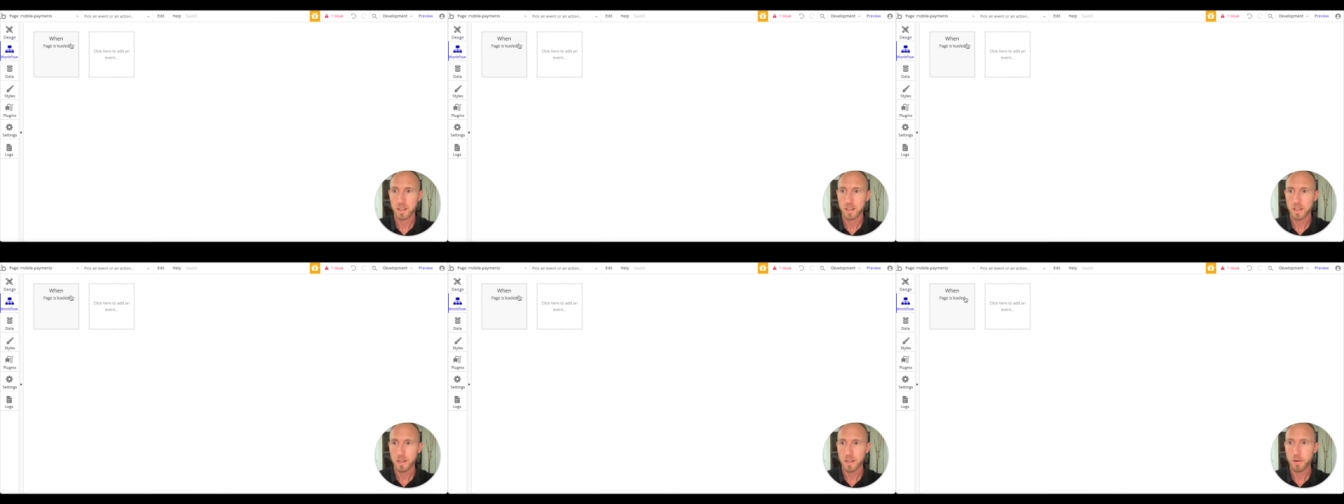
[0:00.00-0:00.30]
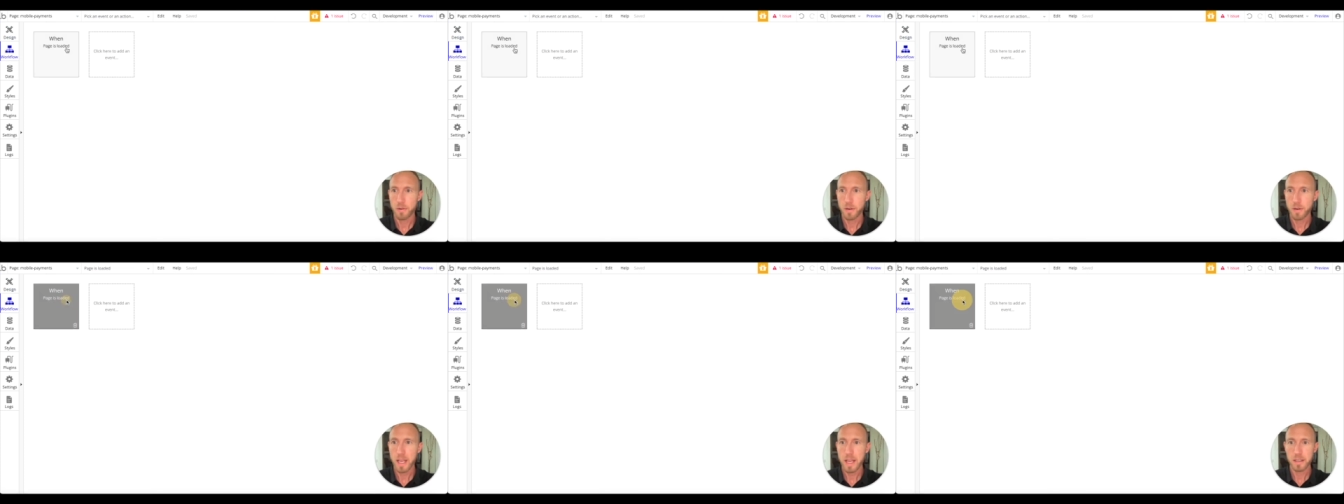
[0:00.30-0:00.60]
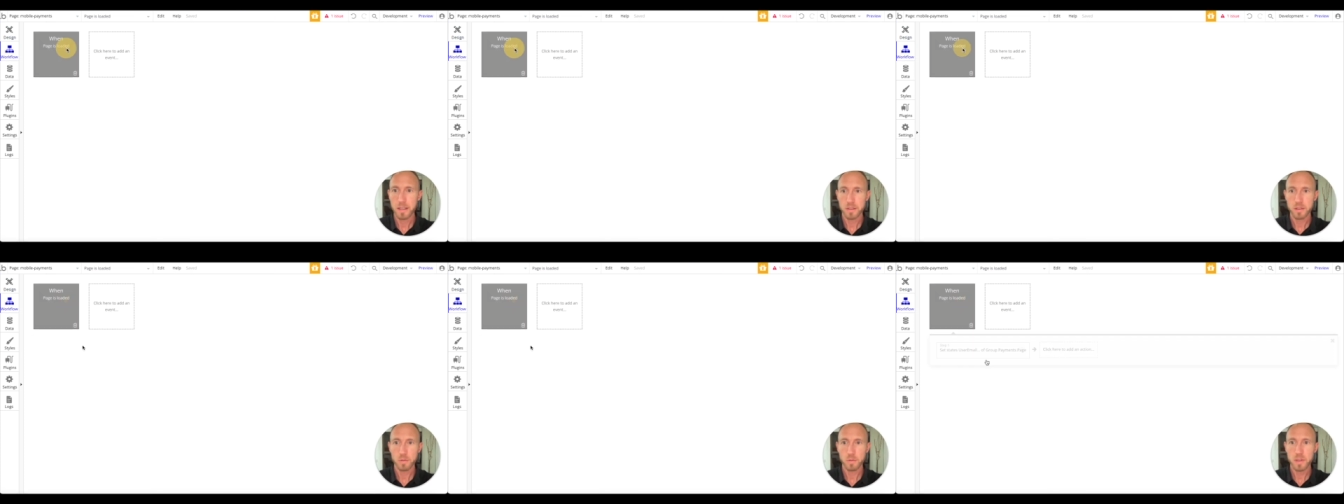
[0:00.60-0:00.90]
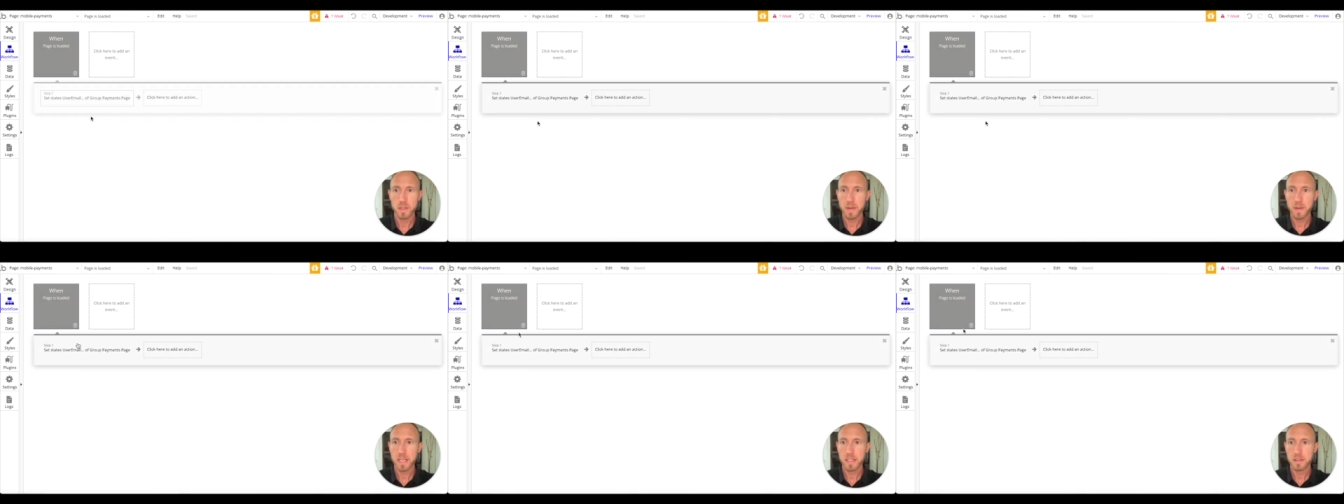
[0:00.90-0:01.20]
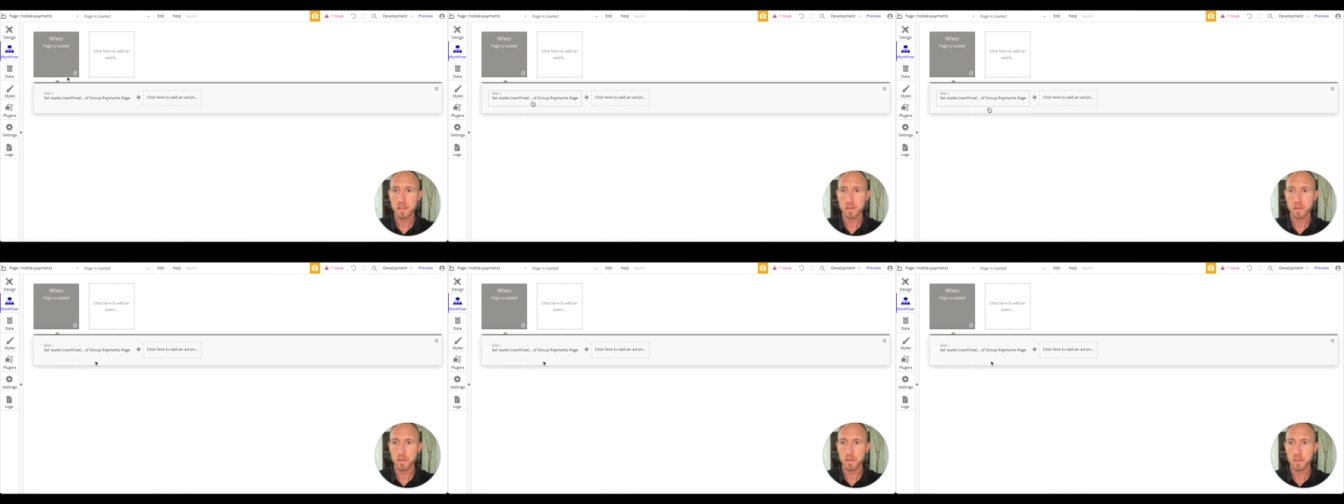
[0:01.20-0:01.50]
Okay, so when the page
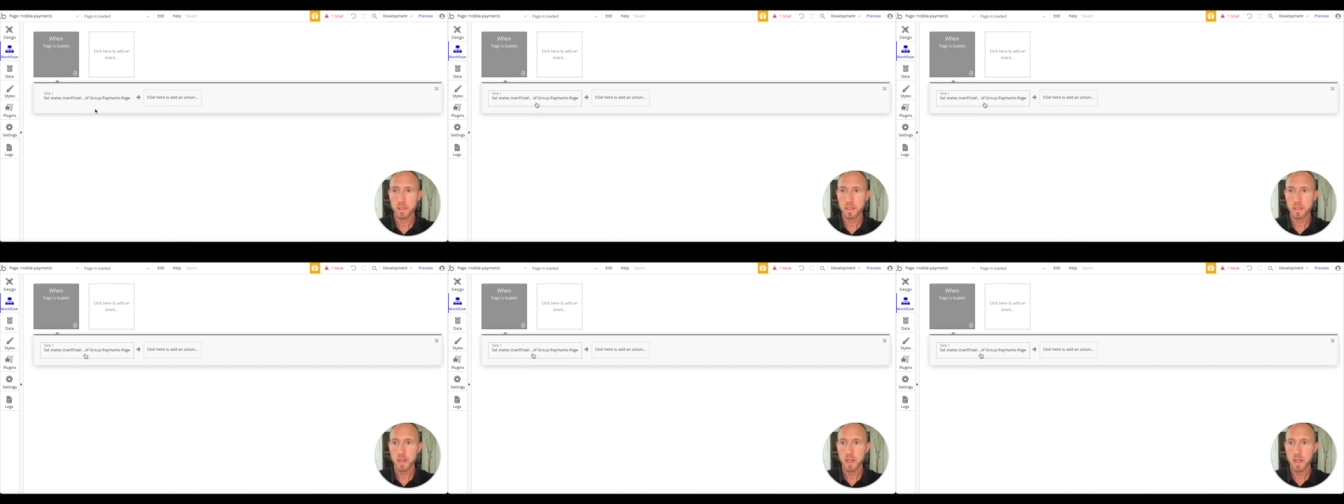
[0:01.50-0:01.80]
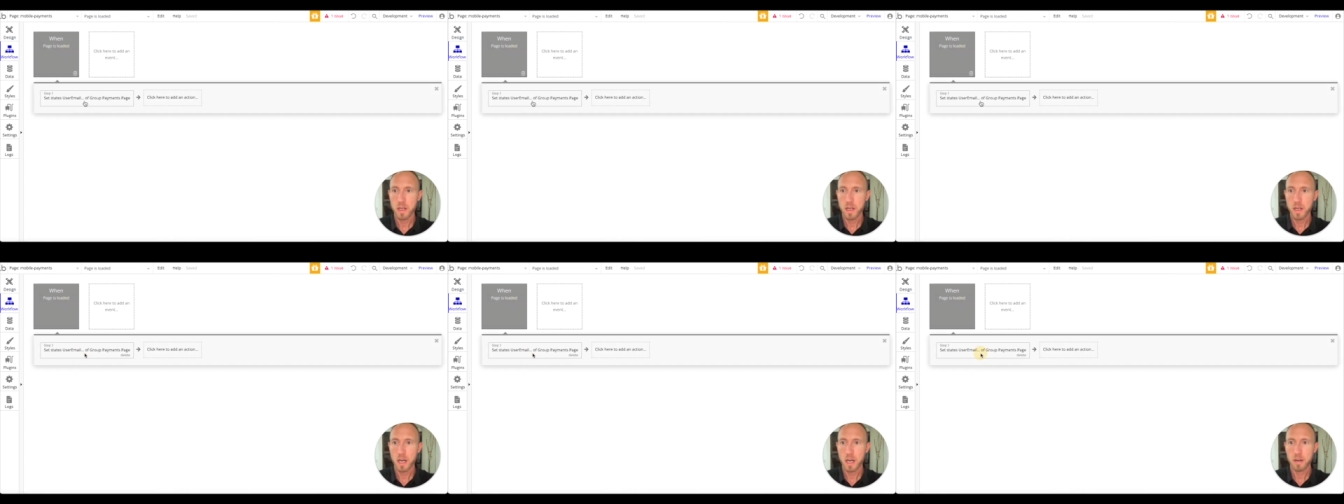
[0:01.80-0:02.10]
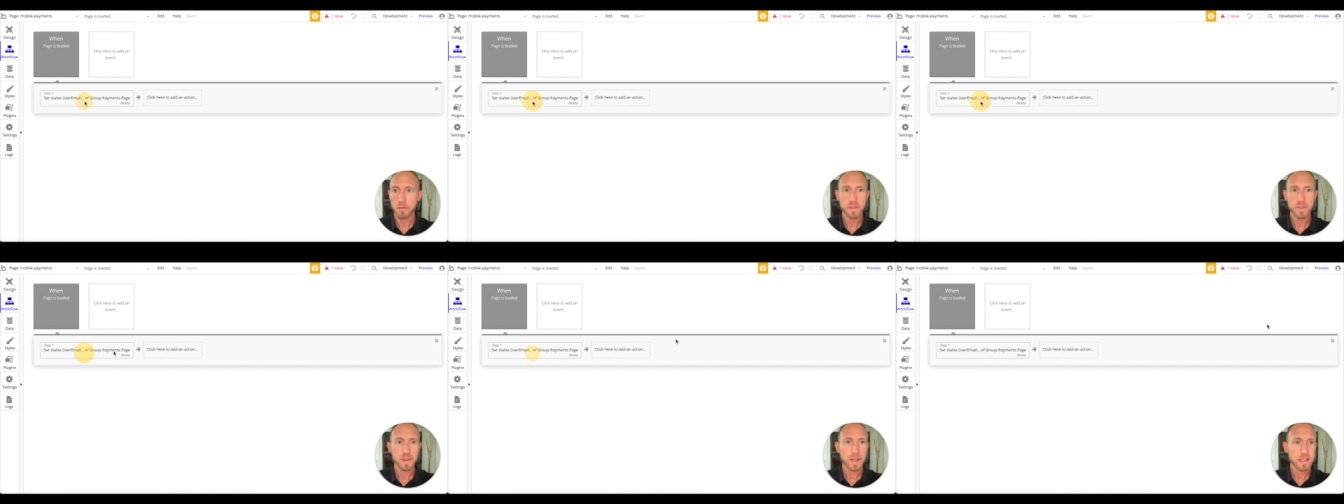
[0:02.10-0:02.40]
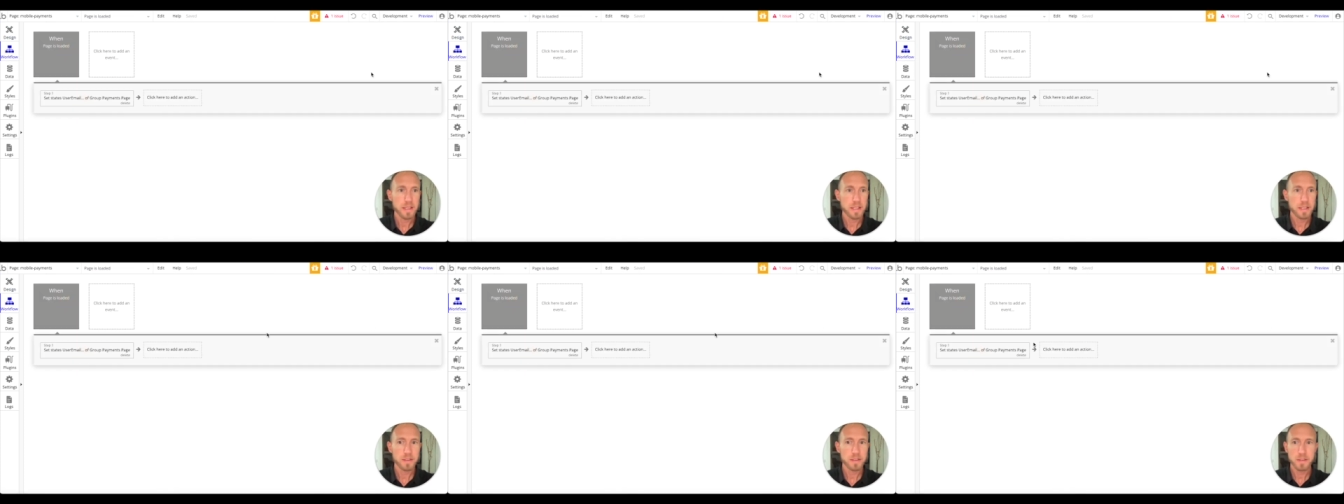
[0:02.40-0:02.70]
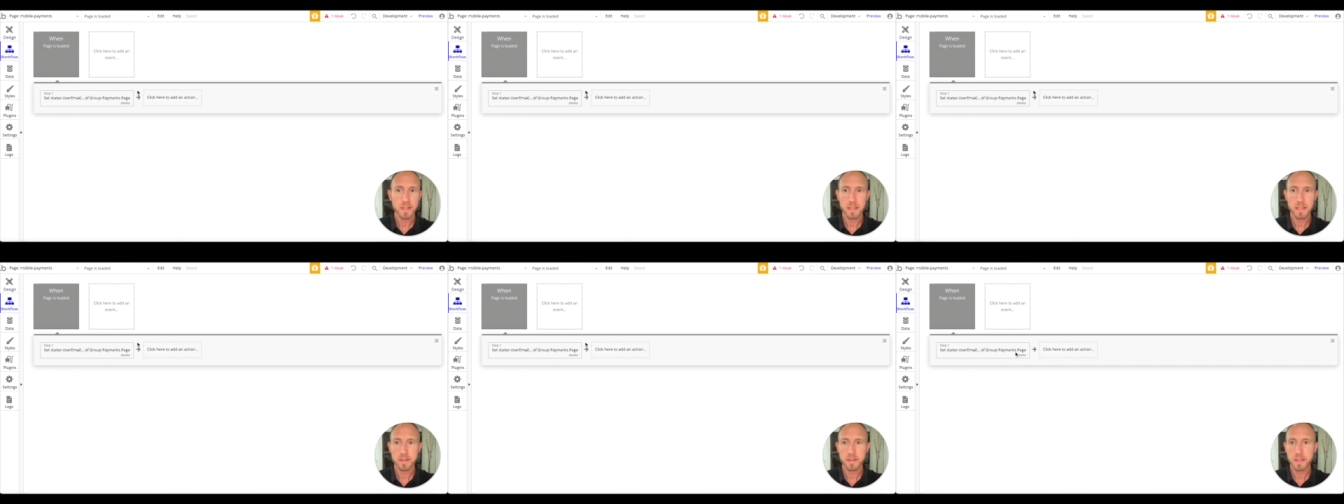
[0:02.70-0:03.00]
is loaded, uh, we've got this
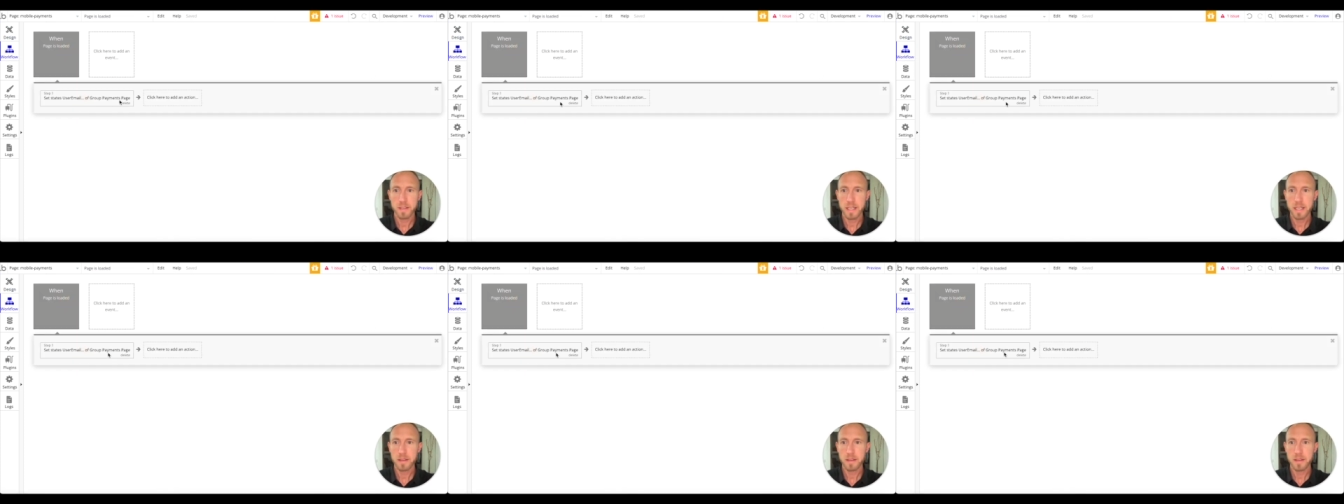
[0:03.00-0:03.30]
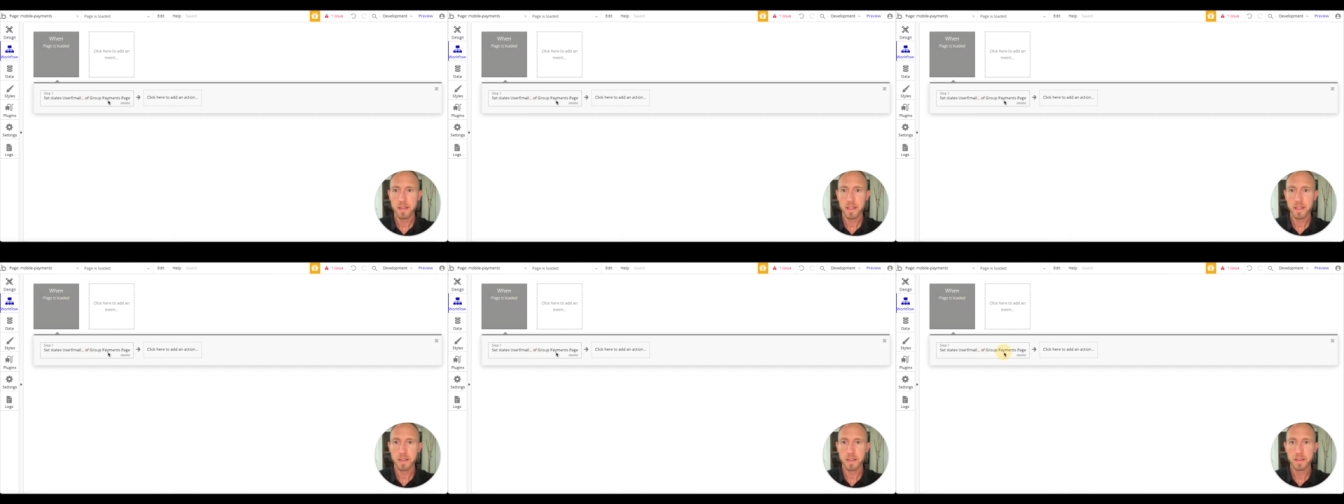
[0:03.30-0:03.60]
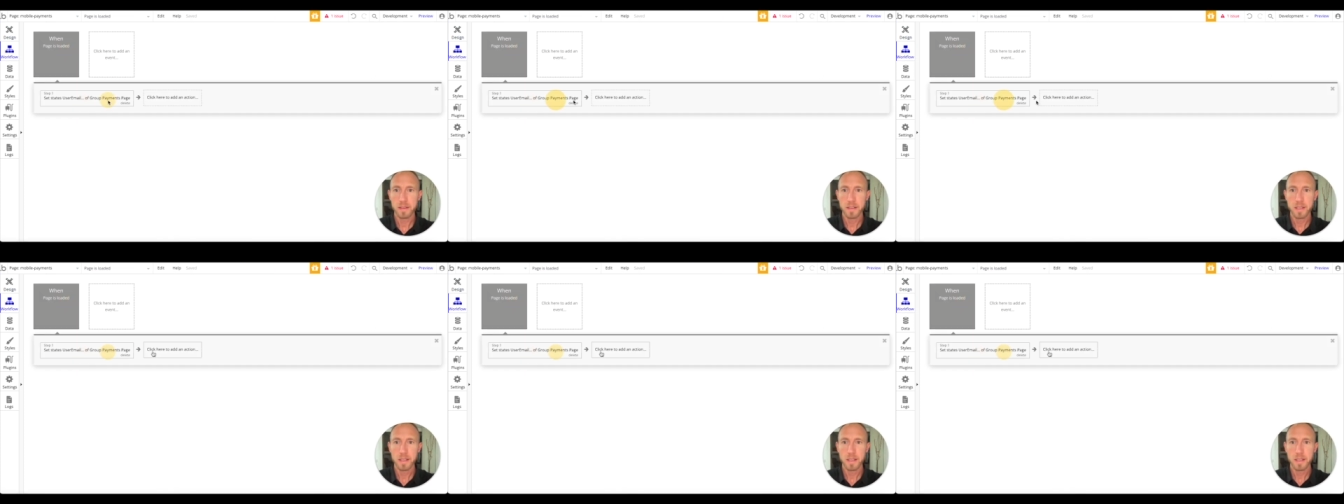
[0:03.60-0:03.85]
set state thing,